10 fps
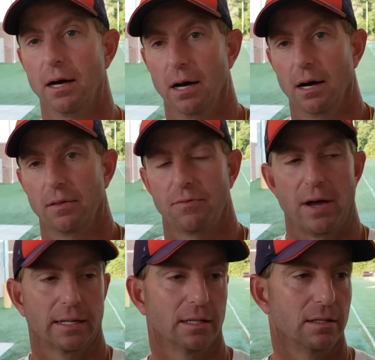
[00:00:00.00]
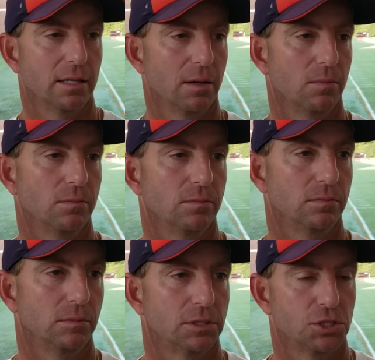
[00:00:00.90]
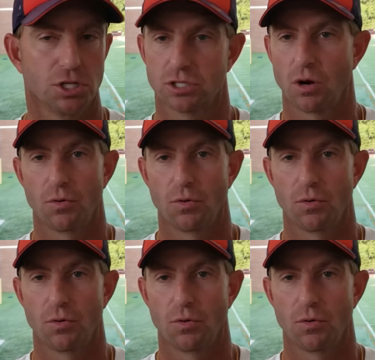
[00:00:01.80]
Uh, the fact that, that this is just